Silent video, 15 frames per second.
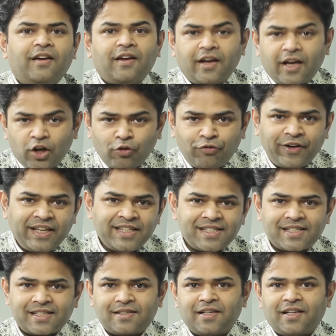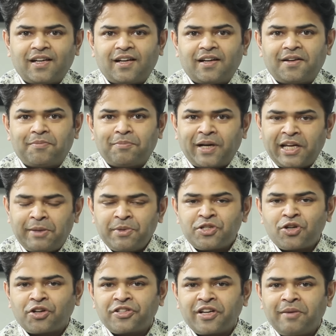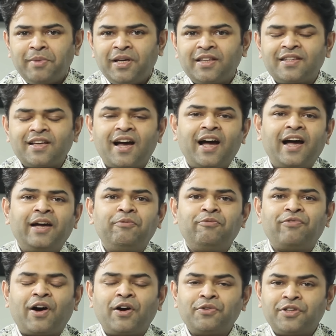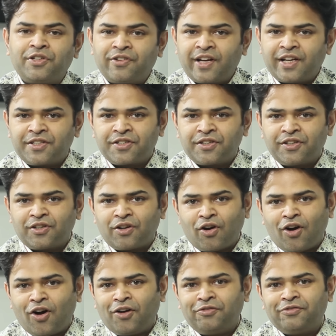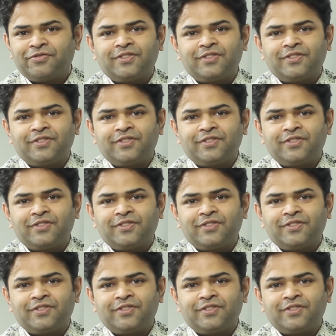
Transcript: Hello friends, my name is Dr. Amit. I am founder director of